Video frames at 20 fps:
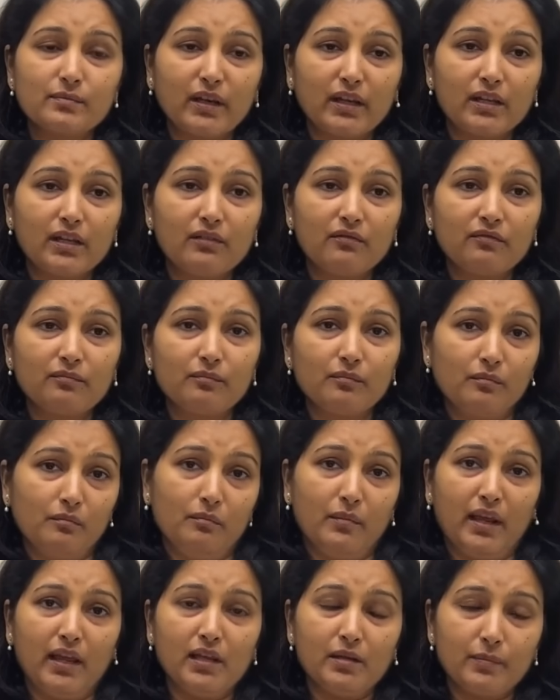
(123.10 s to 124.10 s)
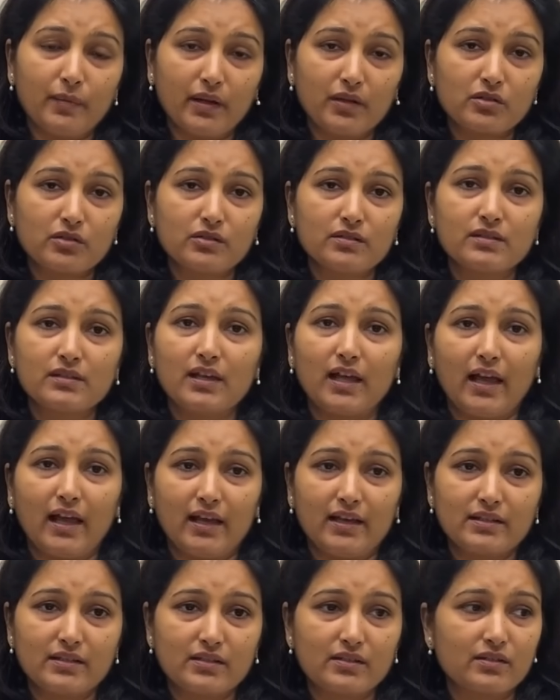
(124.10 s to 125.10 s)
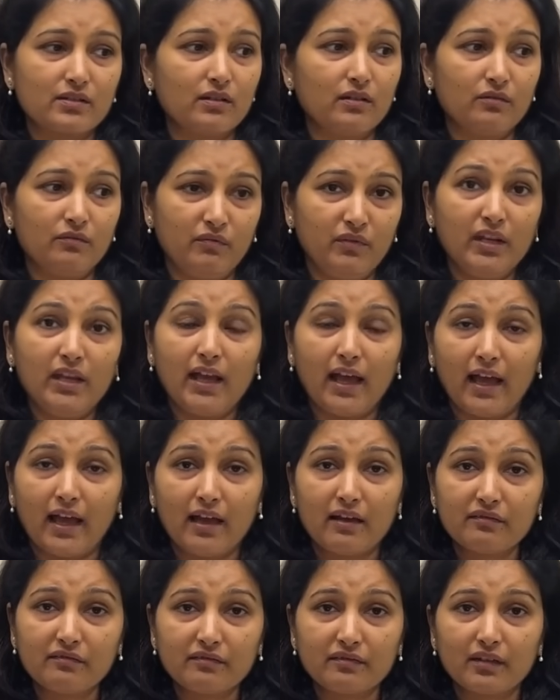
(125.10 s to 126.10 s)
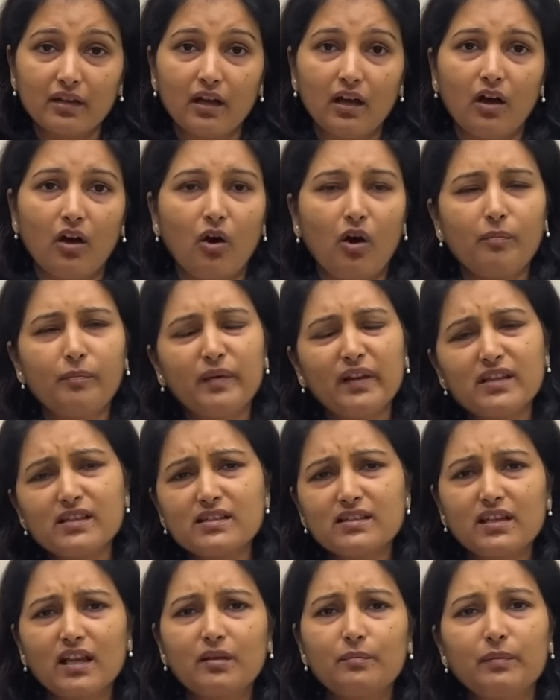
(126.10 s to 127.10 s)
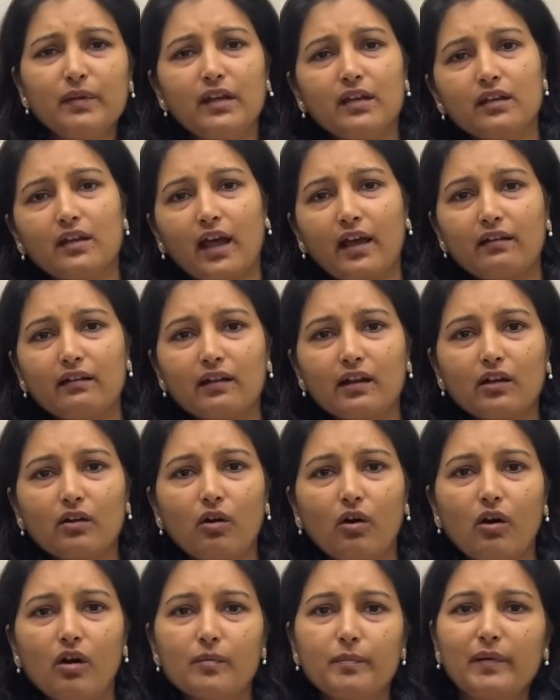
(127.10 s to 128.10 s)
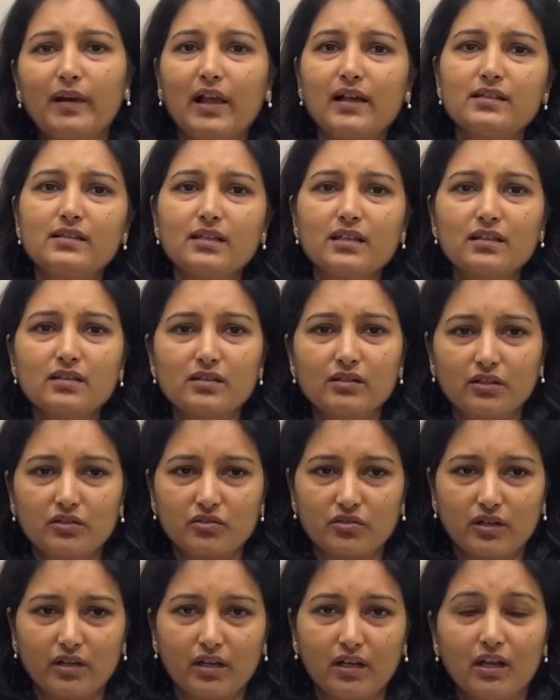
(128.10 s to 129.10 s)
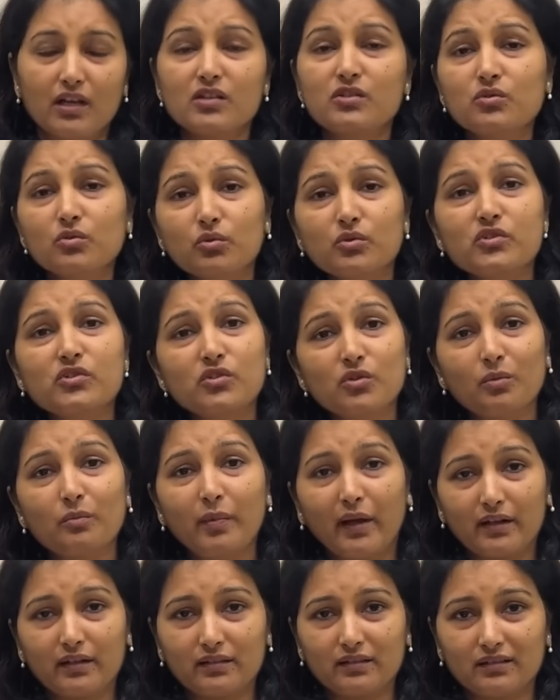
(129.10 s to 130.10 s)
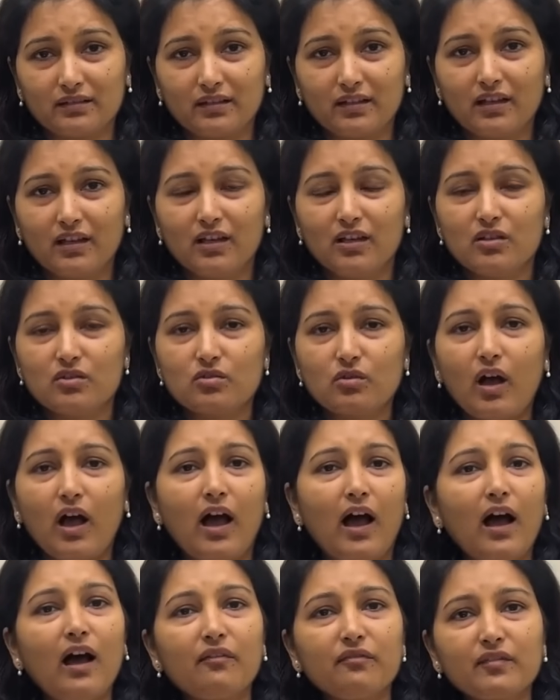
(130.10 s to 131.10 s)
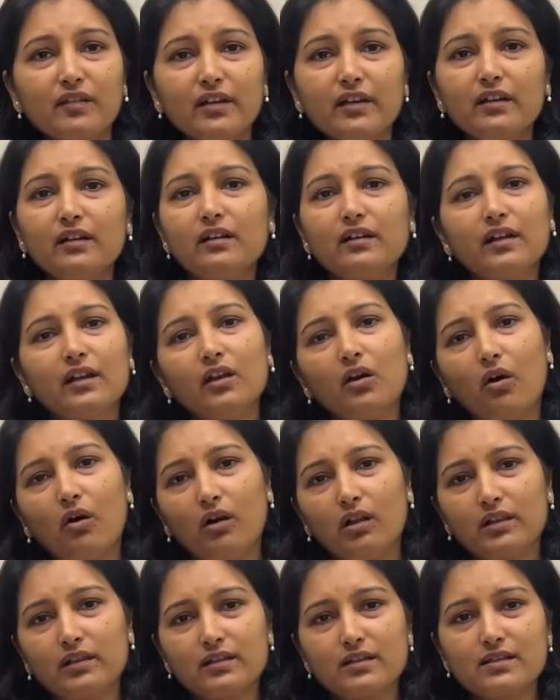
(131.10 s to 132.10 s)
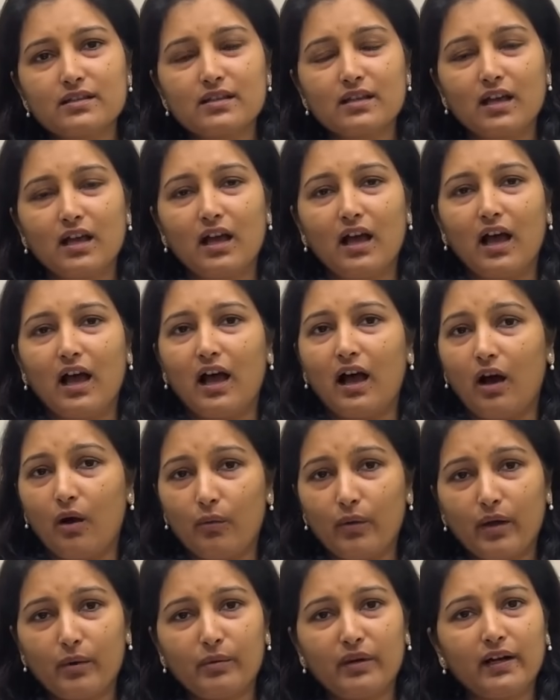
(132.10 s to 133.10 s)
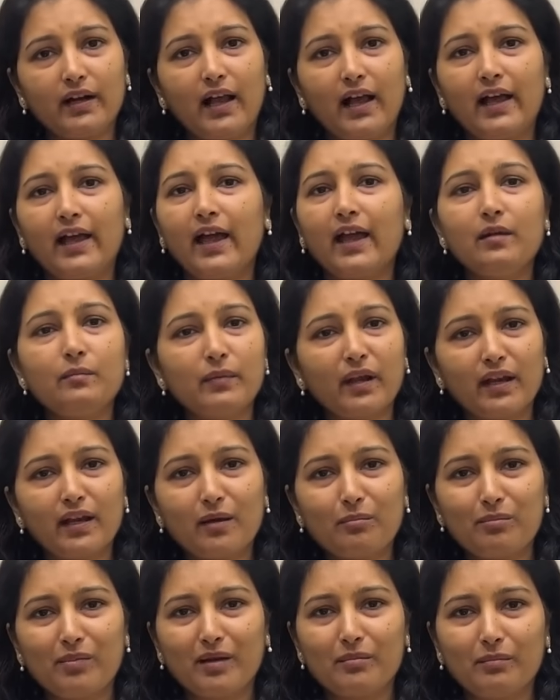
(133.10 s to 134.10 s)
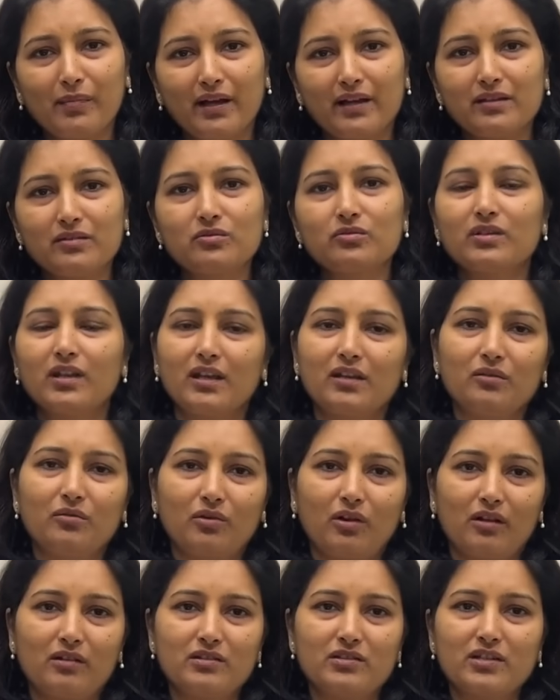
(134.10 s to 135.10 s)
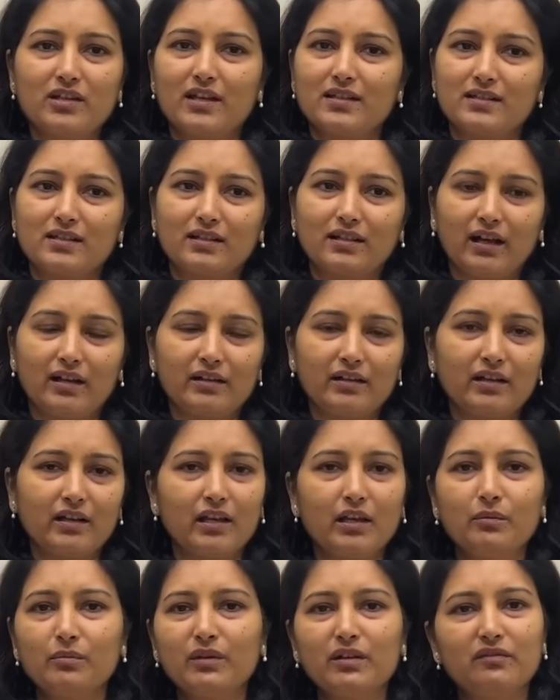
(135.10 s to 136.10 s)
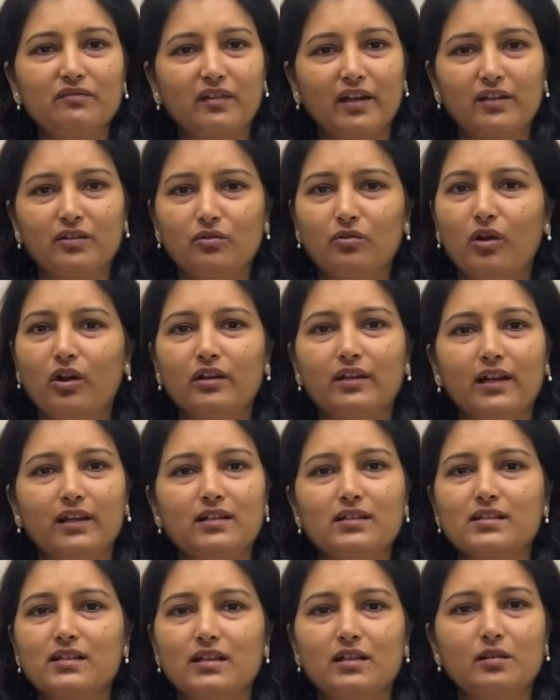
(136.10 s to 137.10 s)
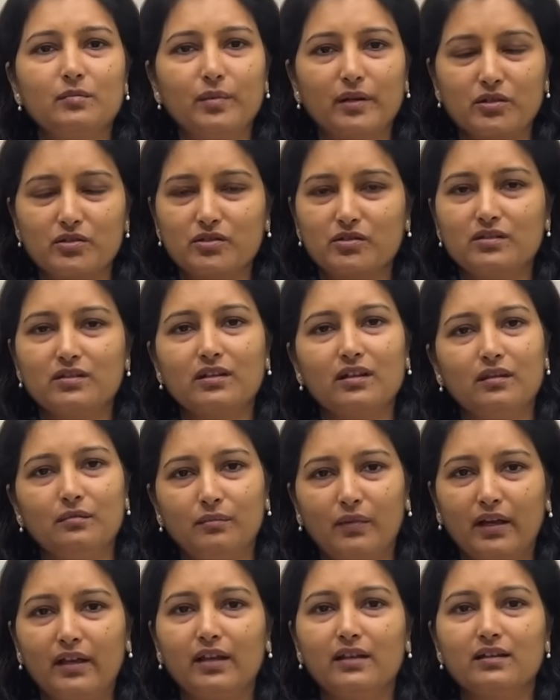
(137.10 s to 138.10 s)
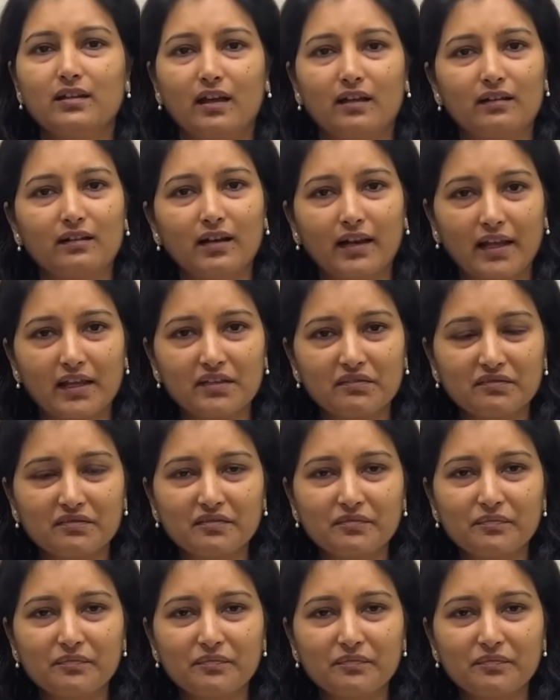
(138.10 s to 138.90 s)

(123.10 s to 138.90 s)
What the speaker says: many male patients as we have. Or please take pediatric or plastic surgery, suits you better. So after hearing all this, however, I had made up my mind to take urology as a career, even if I do not get a single patient in my entire life.